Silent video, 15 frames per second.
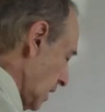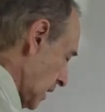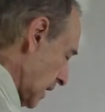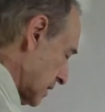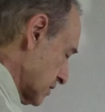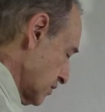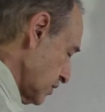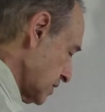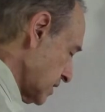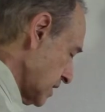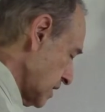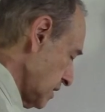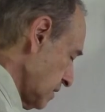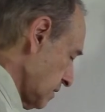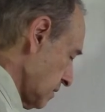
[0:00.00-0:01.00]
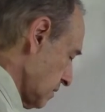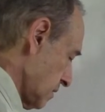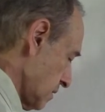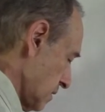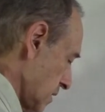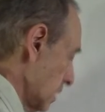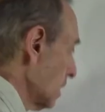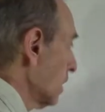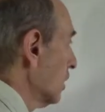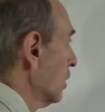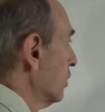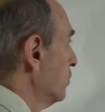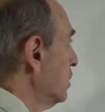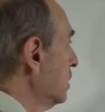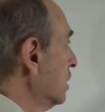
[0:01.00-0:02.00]
as you see,
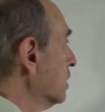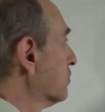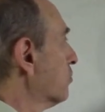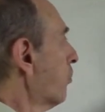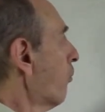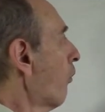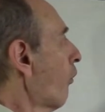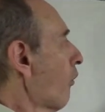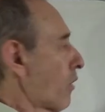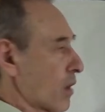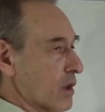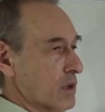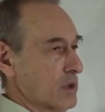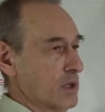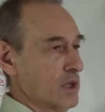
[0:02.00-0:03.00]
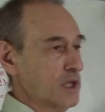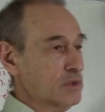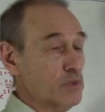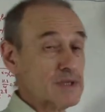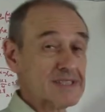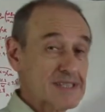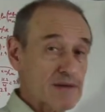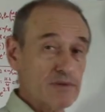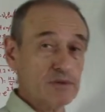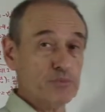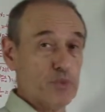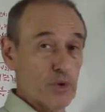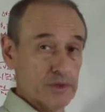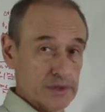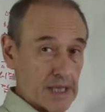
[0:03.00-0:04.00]
we need more. It was
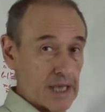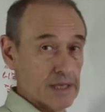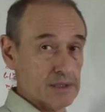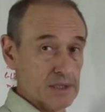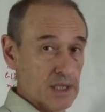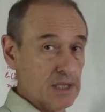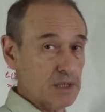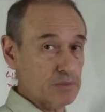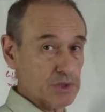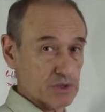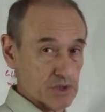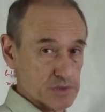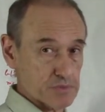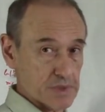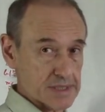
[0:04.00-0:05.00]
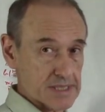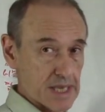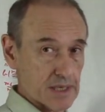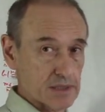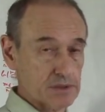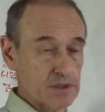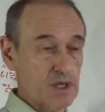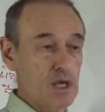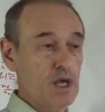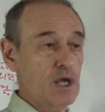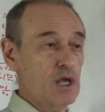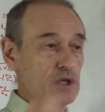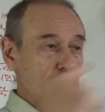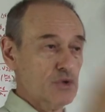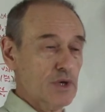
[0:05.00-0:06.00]
7.8 kilometers per second
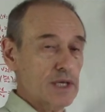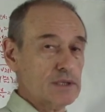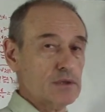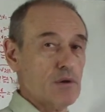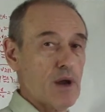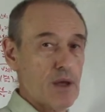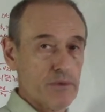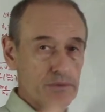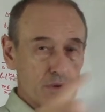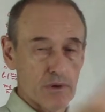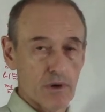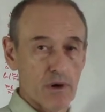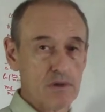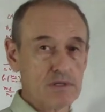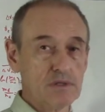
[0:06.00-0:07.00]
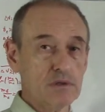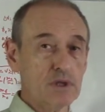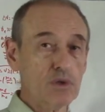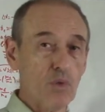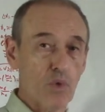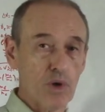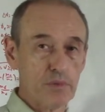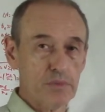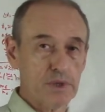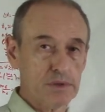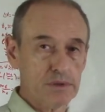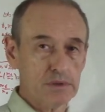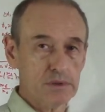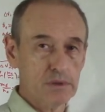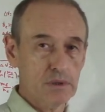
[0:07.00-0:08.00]
to get around the Earth in an
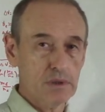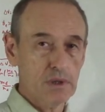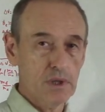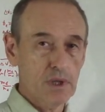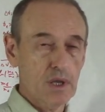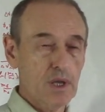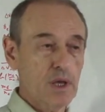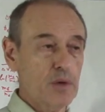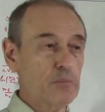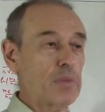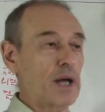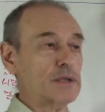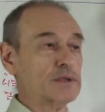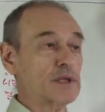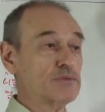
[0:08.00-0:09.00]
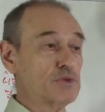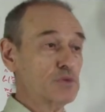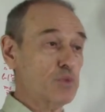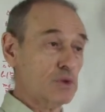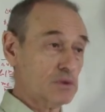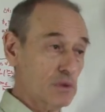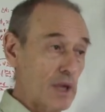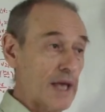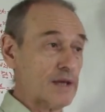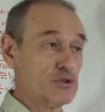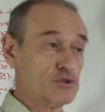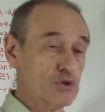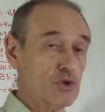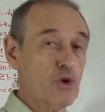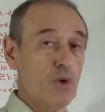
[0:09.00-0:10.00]
orbit. But if you would like
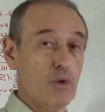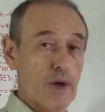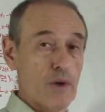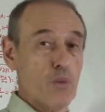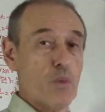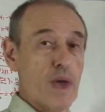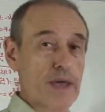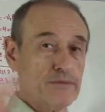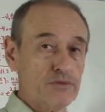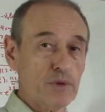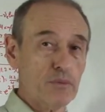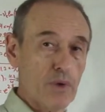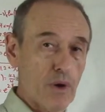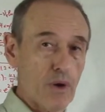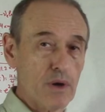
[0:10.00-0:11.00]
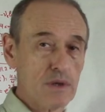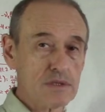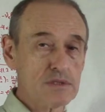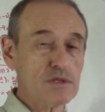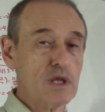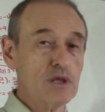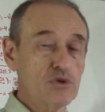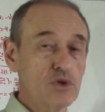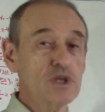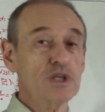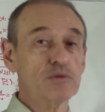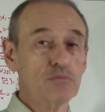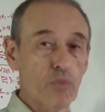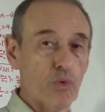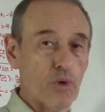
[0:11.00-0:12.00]
to go away from Earth, you
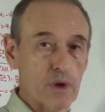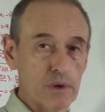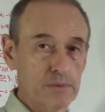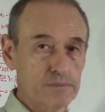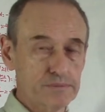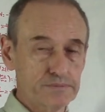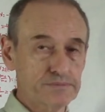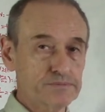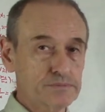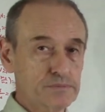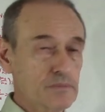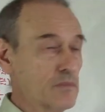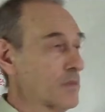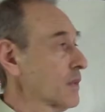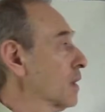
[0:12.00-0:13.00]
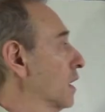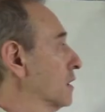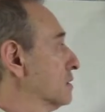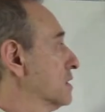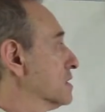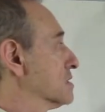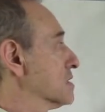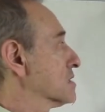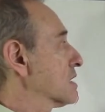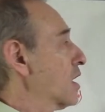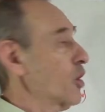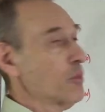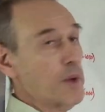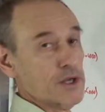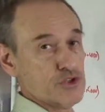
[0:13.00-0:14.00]
need more. And this is
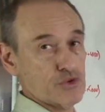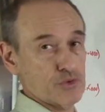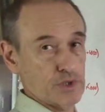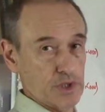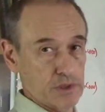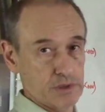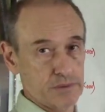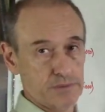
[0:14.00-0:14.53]
how much you need.